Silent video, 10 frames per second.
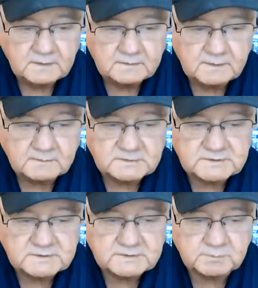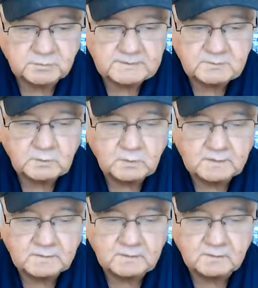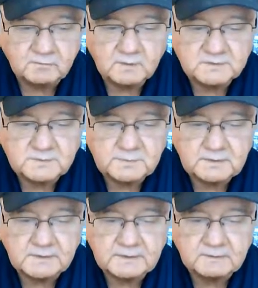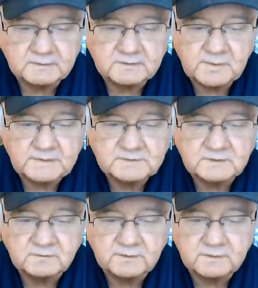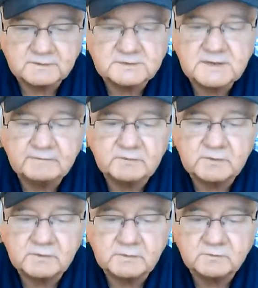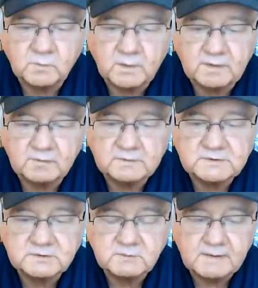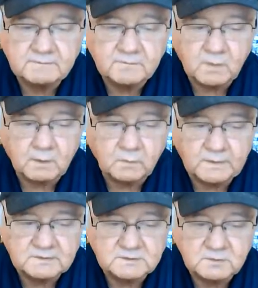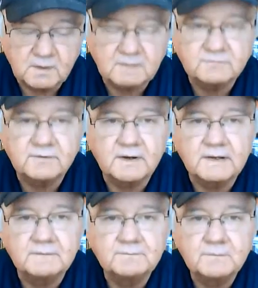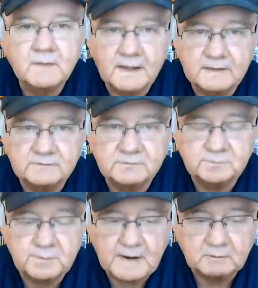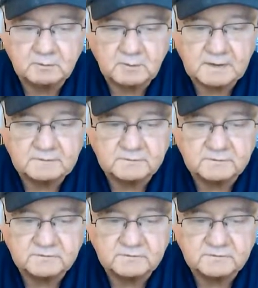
Number six, Supreme Court, the overall speed leader in his pacing field this afternoon, has won three straight, all wins qualifying as power runs.